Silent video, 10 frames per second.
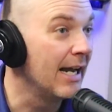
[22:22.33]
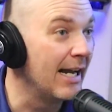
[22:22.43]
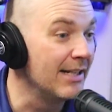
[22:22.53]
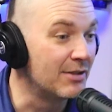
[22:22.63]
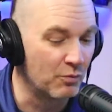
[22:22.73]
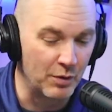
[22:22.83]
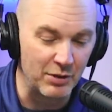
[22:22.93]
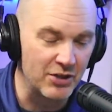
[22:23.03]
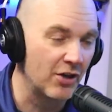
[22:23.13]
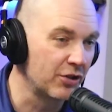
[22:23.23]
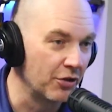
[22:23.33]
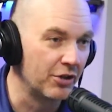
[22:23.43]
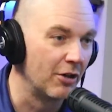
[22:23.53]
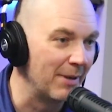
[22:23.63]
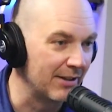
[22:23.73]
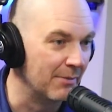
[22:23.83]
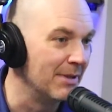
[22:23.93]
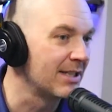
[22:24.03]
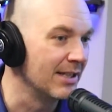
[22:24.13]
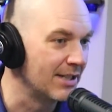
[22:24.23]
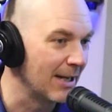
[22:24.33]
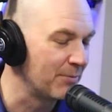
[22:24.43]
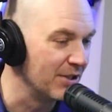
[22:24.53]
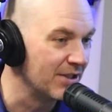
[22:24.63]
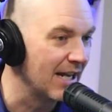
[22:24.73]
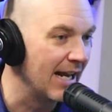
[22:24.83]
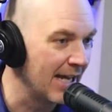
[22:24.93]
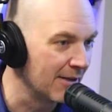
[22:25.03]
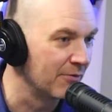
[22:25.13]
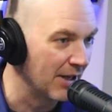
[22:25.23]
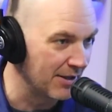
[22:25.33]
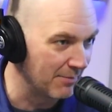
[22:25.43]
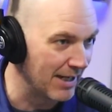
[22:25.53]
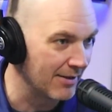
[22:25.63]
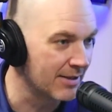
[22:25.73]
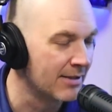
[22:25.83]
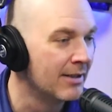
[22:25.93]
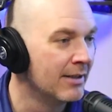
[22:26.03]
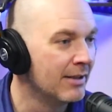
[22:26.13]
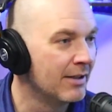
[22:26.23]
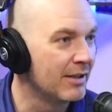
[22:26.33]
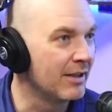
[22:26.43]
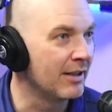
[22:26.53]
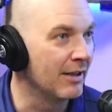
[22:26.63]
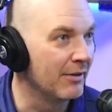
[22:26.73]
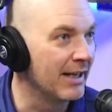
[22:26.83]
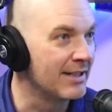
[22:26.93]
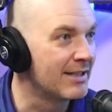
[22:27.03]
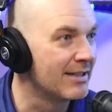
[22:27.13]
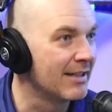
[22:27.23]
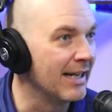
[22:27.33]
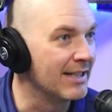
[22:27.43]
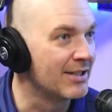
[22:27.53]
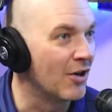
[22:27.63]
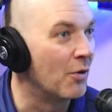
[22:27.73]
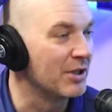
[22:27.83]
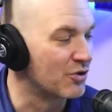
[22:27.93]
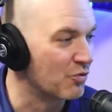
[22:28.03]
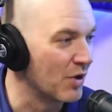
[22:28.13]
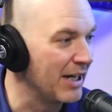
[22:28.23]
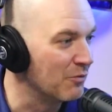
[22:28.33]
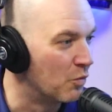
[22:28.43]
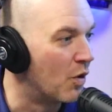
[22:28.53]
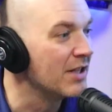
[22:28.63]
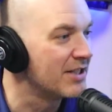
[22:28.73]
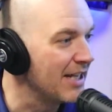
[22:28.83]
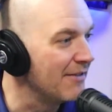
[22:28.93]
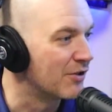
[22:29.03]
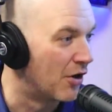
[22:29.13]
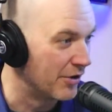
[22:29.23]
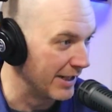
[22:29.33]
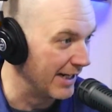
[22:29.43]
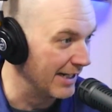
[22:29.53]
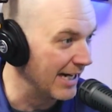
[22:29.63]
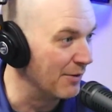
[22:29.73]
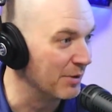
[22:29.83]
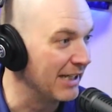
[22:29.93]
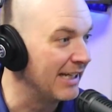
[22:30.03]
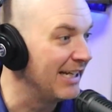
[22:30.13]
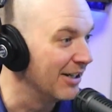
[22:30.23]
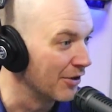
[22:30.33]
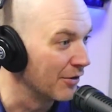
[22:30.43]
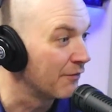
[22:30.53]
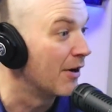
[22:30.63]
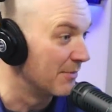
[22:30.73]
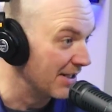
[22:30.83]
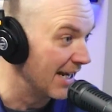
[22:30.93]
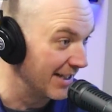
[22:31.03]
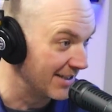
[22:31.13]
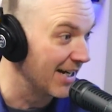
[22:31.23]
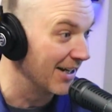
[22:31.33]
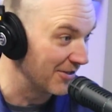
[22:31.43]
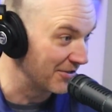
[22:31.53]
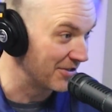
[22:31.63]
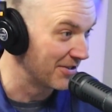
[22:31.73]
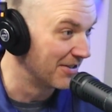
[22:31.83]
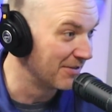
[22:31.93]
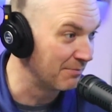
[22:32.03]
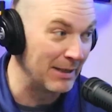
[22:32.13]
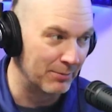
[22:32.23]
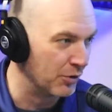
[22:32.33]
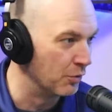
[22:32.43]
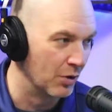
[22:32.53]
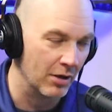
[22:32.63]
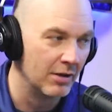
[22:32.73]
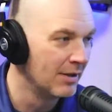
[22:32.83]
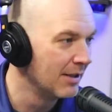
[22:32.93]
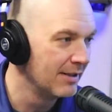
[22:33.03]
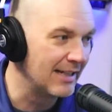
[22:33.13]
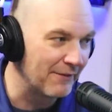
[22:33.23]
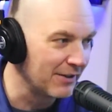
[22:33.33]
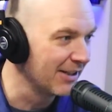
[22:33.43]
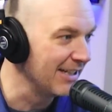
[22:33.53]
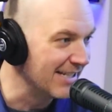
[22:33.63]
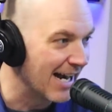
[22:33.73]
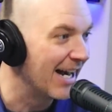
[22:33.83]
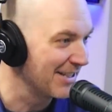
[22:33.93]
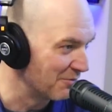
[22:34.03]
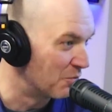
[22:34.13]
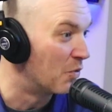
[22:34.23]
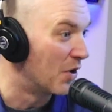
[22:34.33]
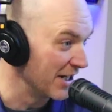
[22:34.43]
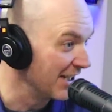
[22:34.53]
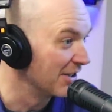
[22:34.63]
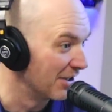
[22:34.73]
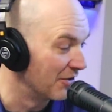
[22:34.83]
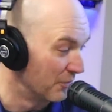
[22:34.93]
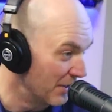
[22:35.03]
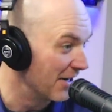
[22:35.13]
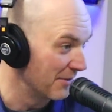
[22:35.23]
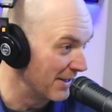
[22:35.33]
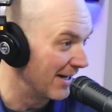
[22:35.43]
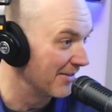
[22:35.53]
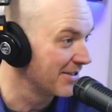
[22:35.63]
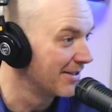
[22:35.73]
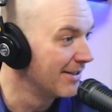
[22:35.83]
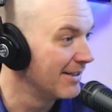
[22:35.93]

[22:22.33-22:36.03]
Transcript: And when we talked earlier about the misconceptions ahead of roundabouts, it's always great once they've gone in and we hear from the naysayers, people who were definitely not wanting the roundabout,